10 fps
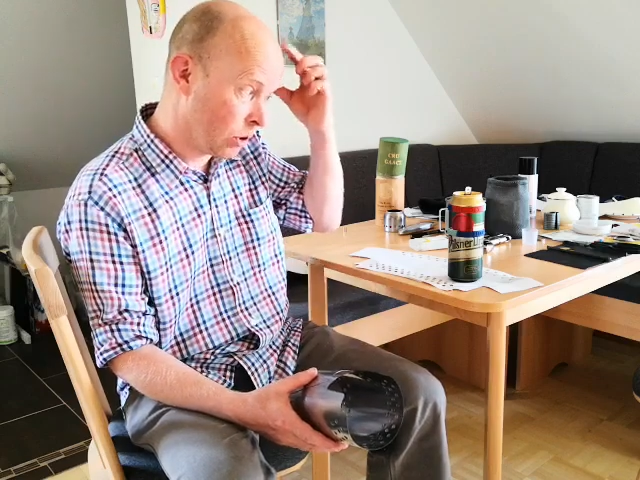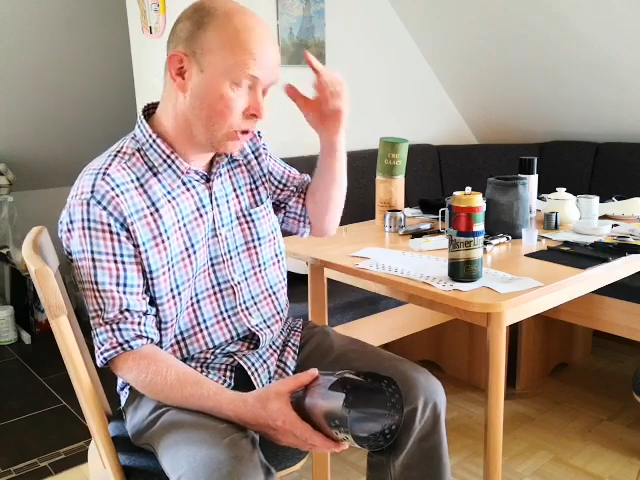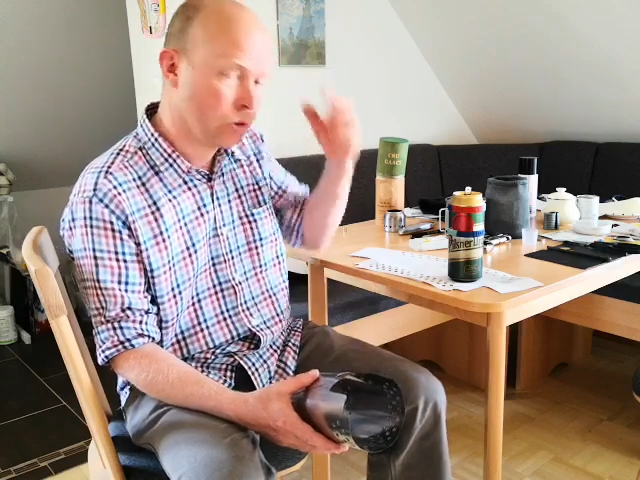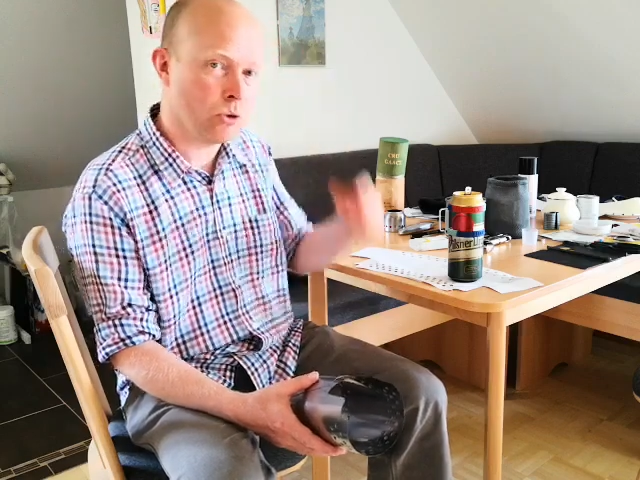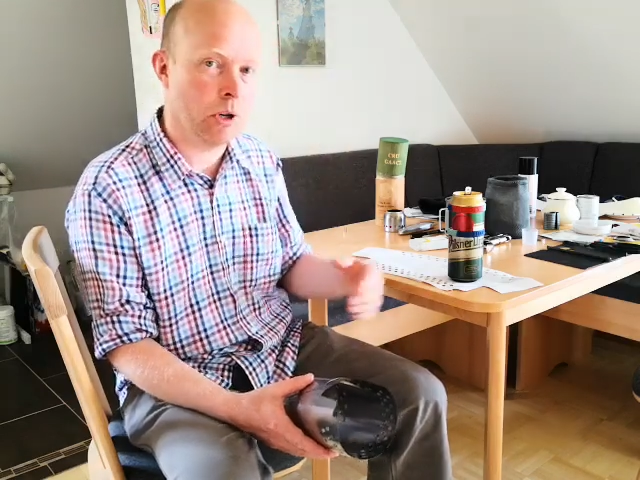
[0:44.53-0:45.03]

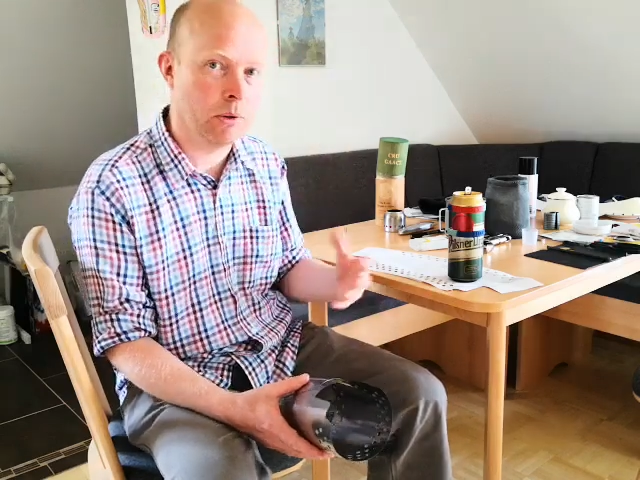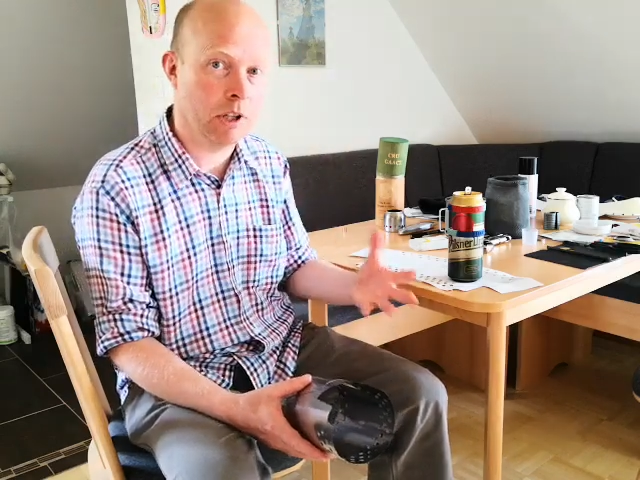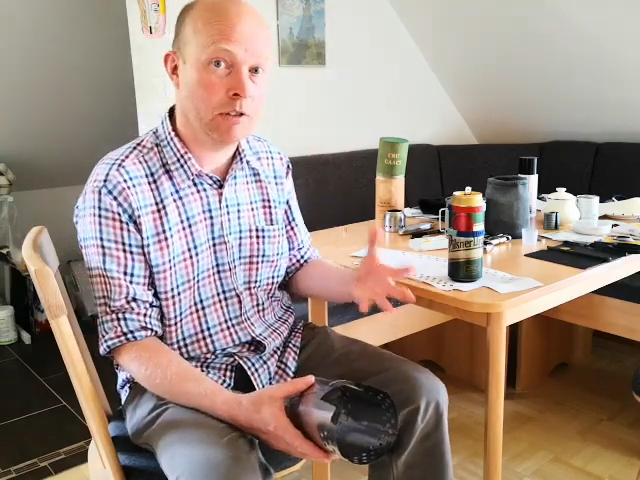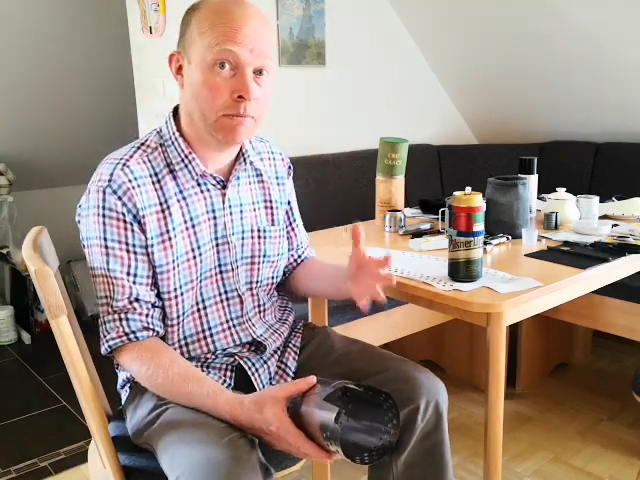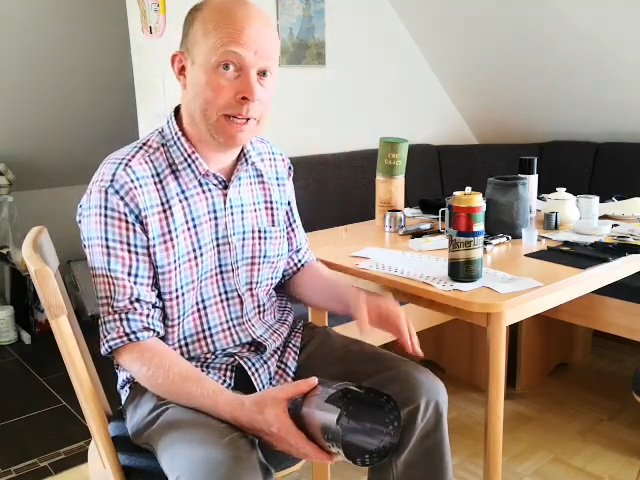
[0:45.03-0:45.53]
control
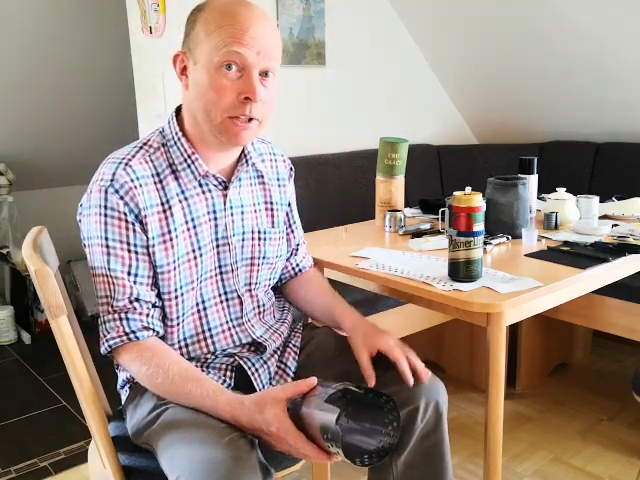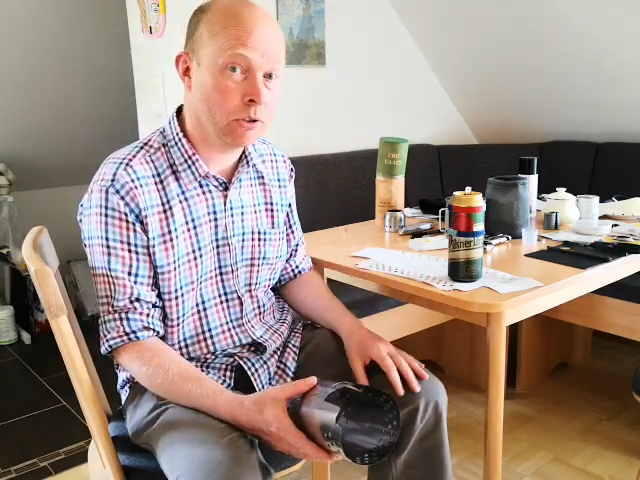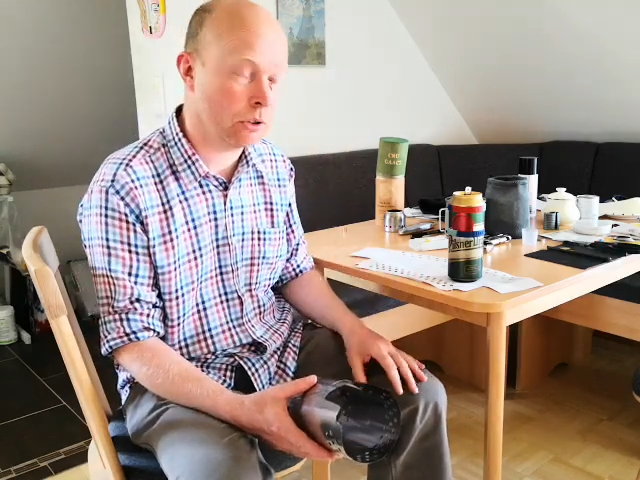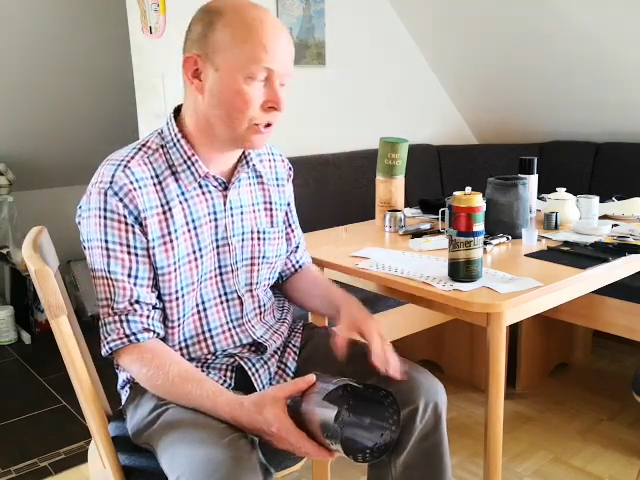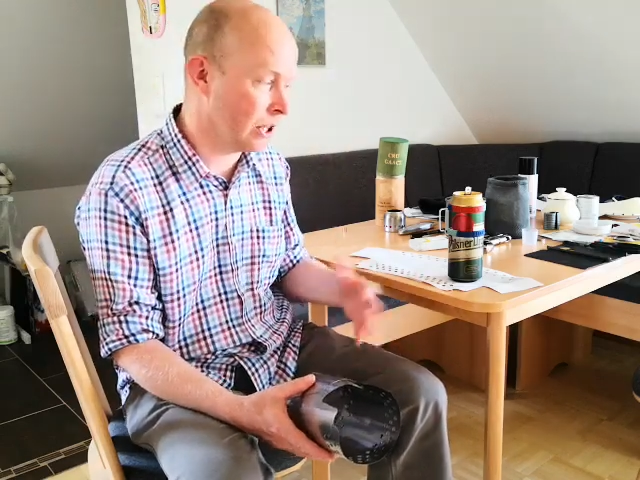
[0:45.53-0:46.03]
over my
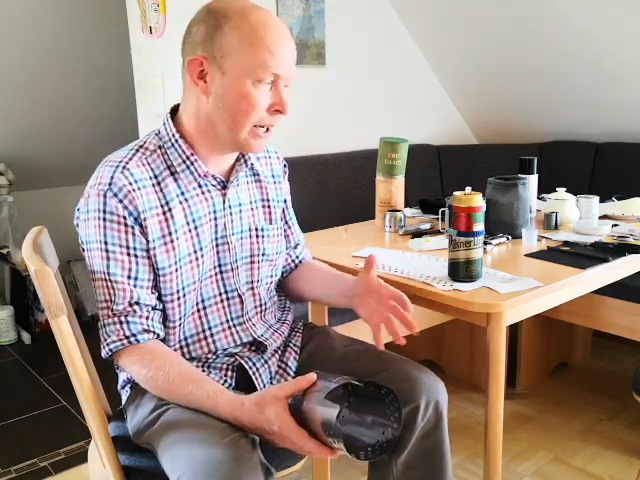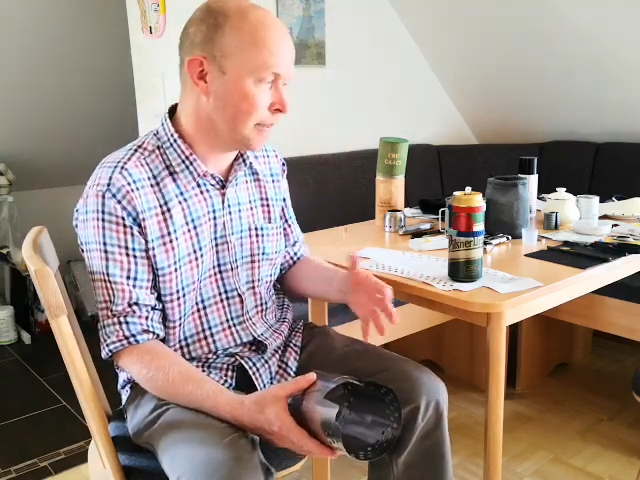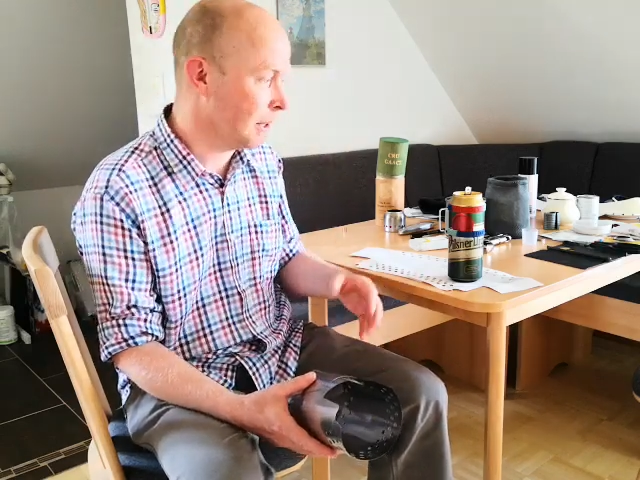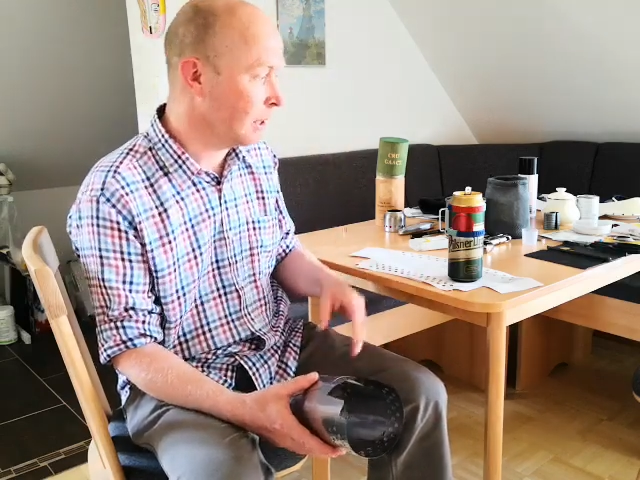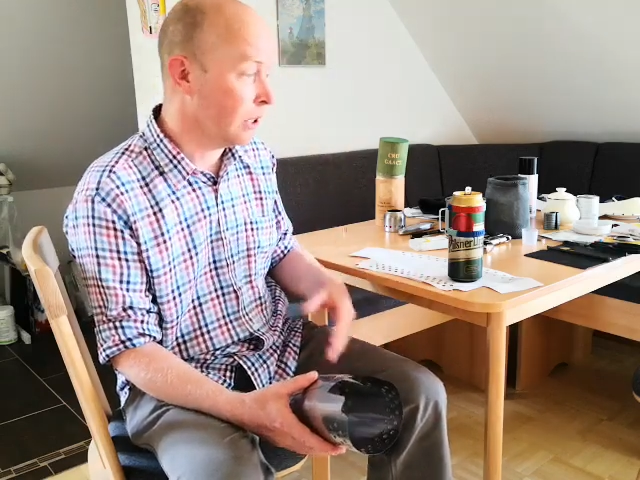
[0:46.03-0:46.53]
cook time,